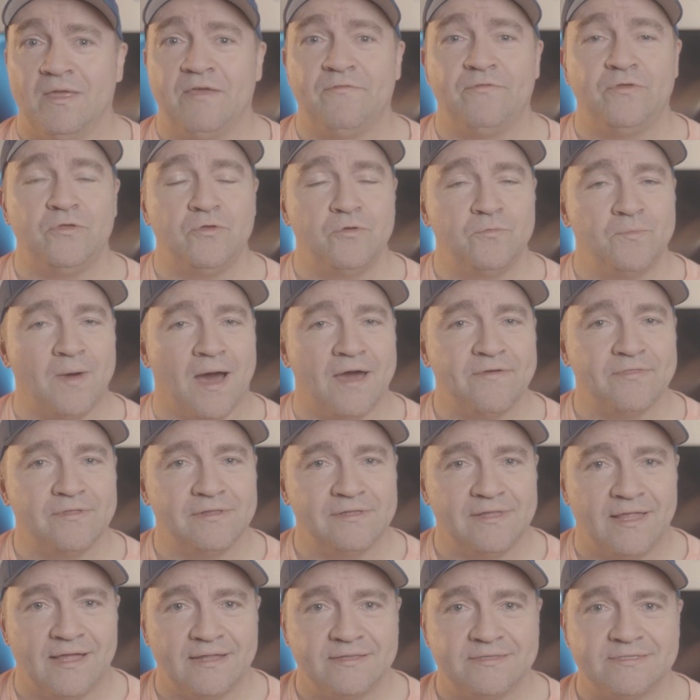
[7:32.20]
If you buy the
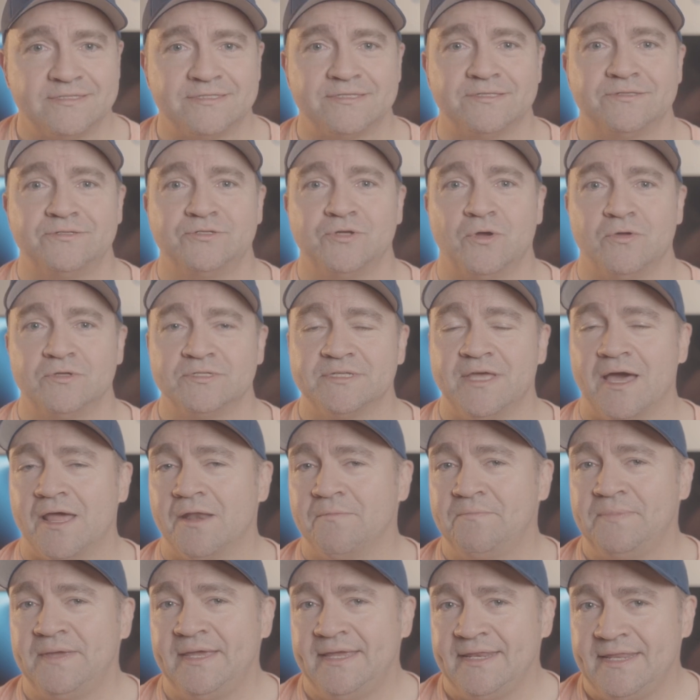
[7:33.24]
LUTs, Joel's
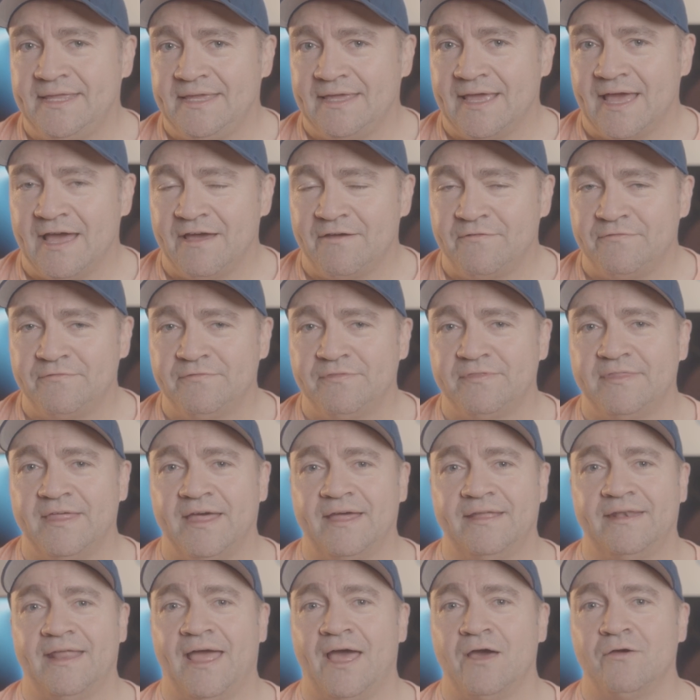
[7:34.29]
got a PDF
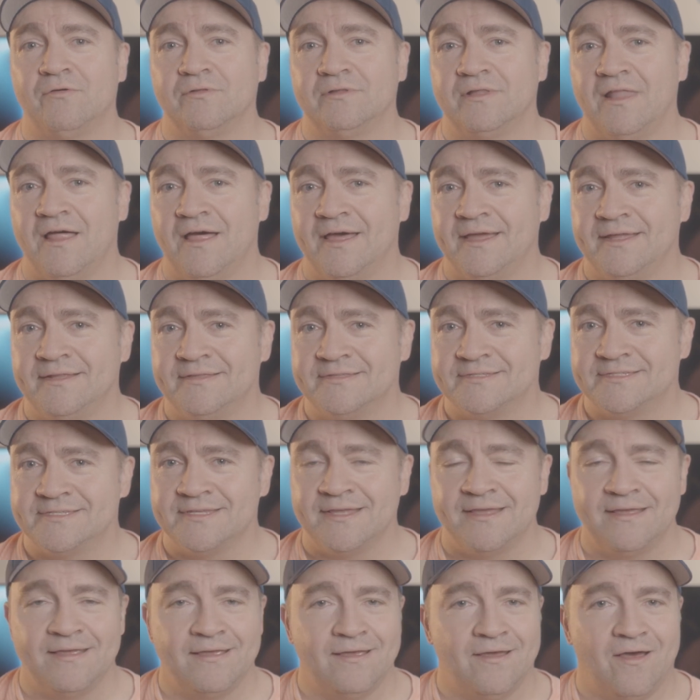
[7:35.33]
that
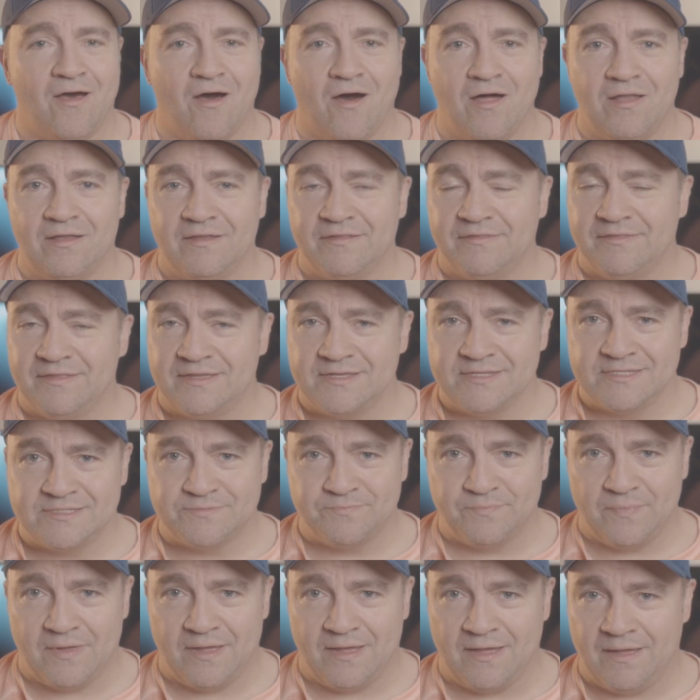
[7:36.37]
outlines all of
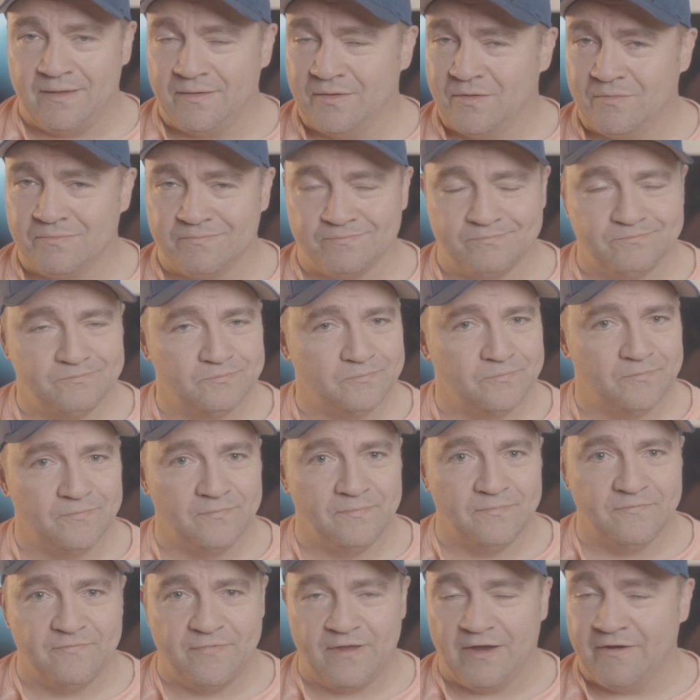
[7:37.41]
this
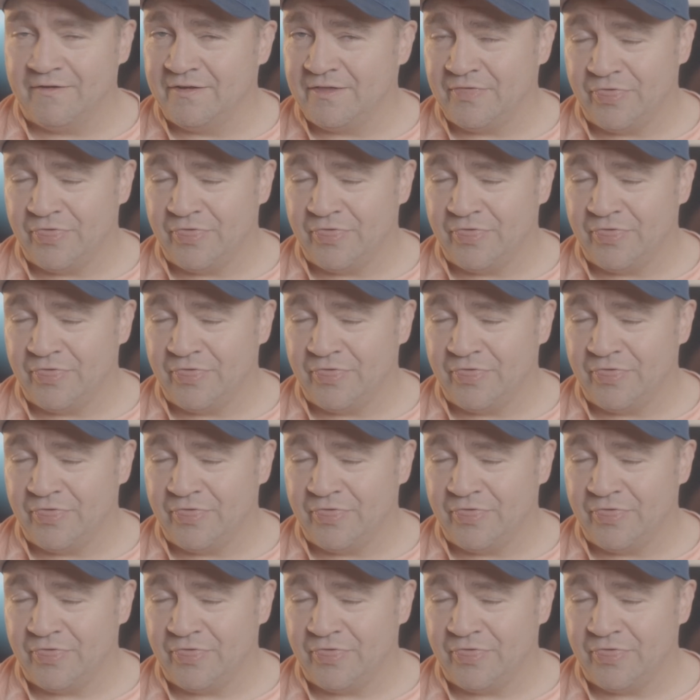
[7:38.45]
very